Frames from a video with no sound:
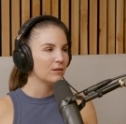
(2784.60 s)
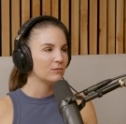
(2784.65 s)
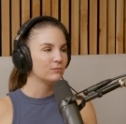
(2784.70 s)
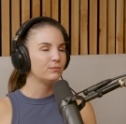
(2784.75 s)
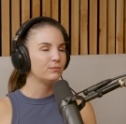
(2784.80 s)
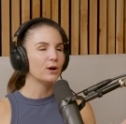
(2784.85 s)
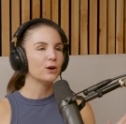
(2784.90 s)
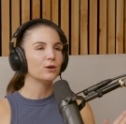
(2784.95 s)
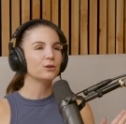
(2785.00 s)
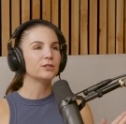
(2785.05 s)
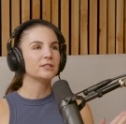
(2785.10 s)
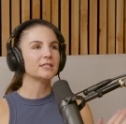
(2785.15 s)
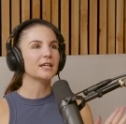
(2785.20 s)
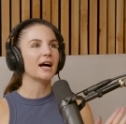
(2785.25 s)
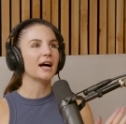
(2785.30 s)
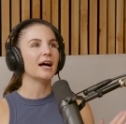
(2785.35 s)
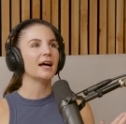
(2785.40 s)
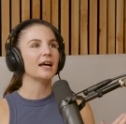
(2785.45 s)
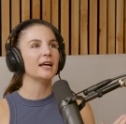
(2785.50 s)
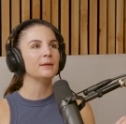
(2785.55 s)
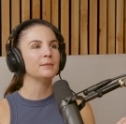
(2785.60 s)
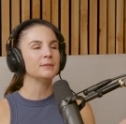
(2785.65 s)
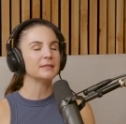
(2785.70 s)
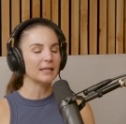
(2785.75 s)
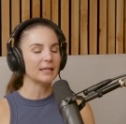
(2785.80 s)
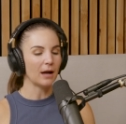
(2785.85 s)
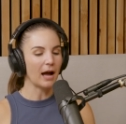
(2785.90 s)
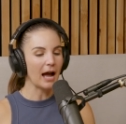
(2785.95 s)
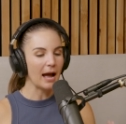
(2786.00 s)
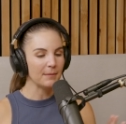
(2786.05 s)
Both times,
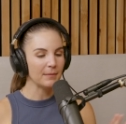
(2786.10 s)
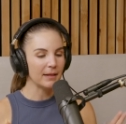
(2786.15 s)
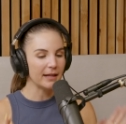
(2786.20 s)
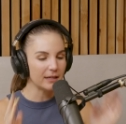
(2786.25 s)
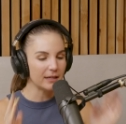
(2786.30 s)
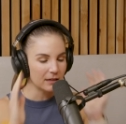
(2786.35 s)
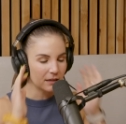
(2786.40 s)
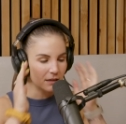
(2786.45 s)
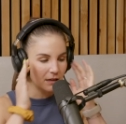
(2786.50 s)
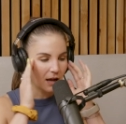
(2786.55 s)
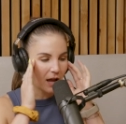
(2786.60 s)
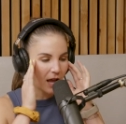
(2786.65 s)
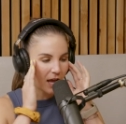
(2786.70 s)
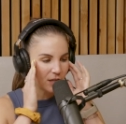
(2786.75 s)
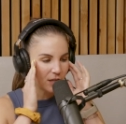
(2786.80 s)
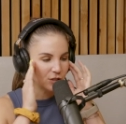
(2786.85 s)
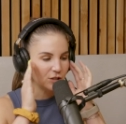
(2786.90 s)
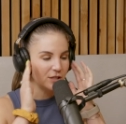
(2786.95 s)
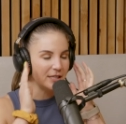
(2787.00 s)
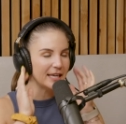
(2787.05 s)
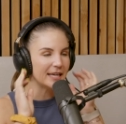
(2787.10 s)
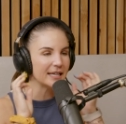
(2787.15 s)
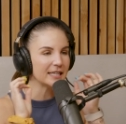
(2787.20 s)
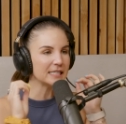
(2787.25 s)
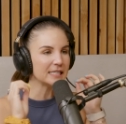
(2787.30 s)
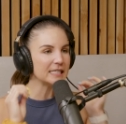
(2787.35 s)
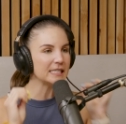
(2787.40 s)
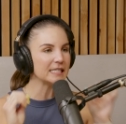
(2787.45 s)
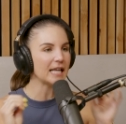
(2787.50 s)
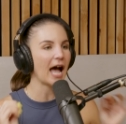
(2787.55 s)
I'm like, the
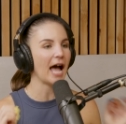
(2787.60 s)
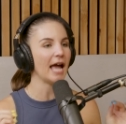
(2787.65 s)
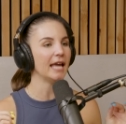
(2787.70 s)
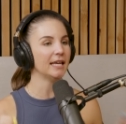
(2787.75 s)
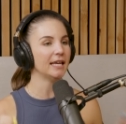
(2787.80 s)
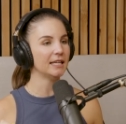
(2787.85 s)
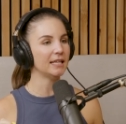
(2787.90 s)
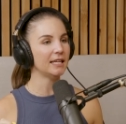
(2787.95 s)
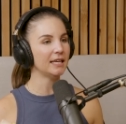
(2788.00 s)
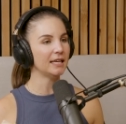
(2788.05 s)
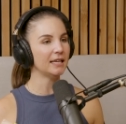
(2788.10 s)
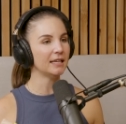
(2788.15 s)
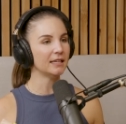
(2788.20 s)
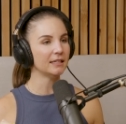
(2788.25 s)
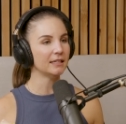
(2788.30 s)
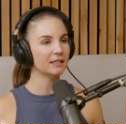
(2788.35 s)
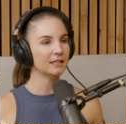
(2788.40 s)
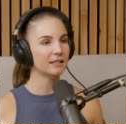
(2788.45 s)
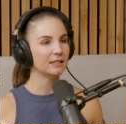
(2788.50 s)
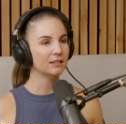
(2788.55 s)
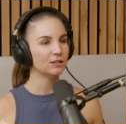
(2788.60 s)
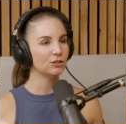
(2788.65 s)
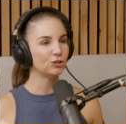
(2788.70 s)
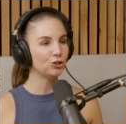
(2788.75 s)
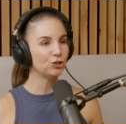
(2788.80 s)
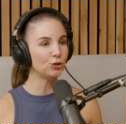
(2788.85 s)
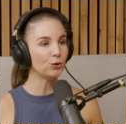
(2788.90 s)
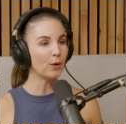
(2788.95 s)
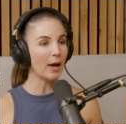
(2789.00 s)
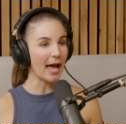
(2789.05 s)
anxiety
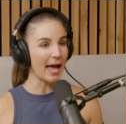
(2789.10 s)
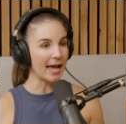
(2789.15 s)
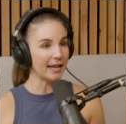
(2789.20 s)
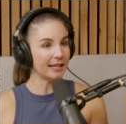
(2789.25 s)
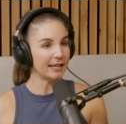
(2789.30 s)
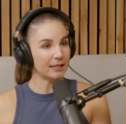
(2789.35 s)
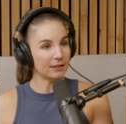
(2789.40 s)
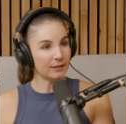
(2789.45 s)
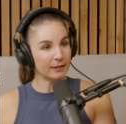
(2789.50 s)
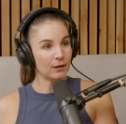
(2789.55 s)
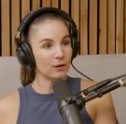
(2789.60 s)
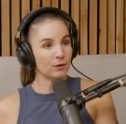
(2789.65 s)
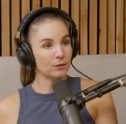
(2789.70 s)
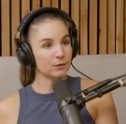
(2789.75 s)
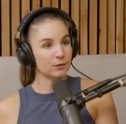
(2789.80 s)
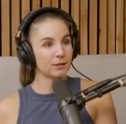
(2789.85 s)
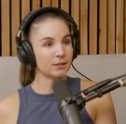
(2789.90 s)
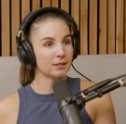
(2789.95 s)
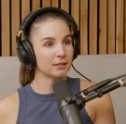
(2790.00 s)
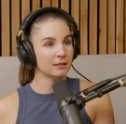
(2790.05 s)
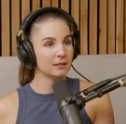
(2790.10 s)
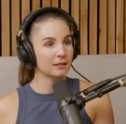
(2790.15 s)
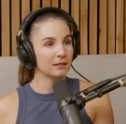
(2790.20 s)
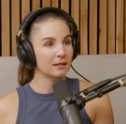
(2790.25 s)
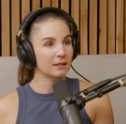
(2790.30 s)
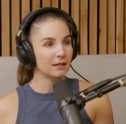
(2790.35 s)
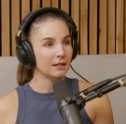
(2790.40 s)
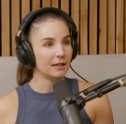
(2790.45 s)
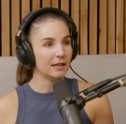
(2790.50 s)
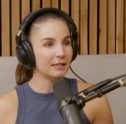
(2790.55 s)
to edit those
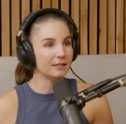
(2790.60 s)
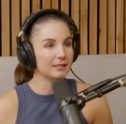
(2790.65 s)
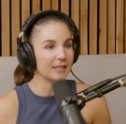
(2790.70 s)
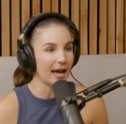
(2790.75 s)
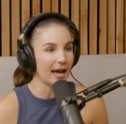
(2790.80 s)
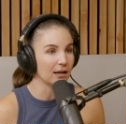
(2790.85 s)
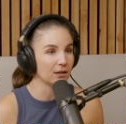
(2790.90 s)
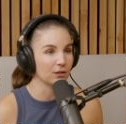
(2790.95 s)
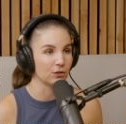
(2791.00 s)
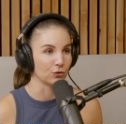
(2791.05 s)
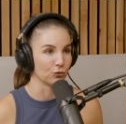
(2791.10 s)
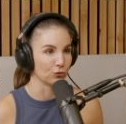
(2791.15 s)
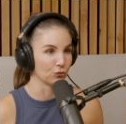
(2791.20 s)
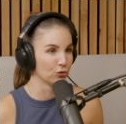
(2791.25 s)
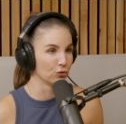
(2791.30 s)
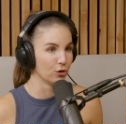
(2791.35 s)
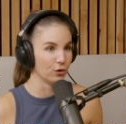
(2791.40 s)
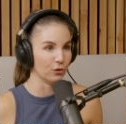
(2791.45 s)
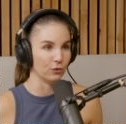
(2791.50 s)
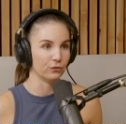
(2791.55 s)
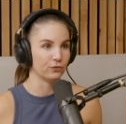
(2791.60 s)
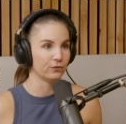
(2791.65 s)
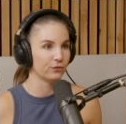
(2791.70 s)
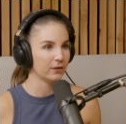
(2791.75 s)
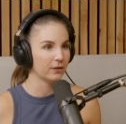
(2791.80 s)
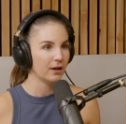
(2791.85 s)
is out of the roof.